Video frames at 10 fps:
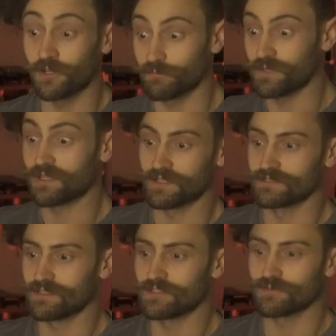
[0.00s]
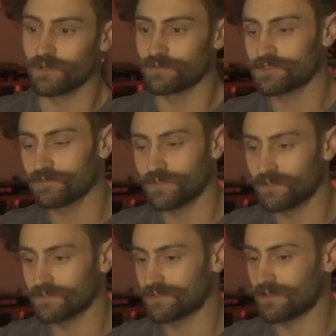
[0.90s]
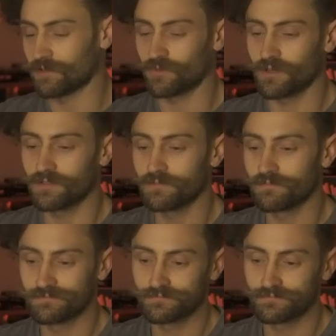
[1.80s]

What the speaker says: Because each row is 3 years and not one.